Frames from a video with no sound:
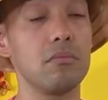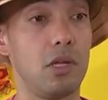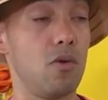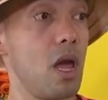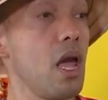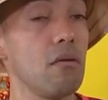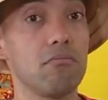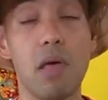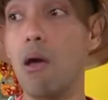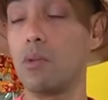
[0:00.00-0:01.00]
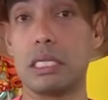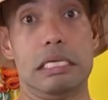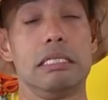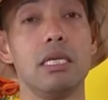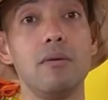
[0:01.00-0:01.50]
Okay, that was
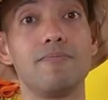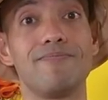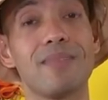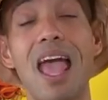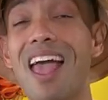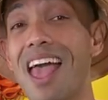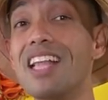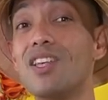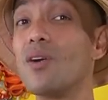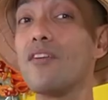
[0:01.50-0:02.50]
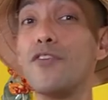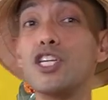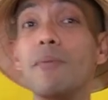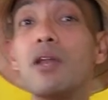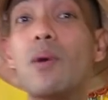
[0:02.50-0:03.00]
easy. And so the
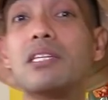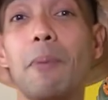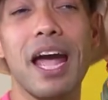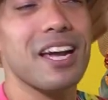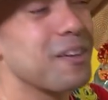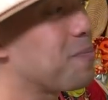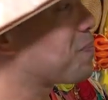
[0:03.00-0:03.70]
fisherman went back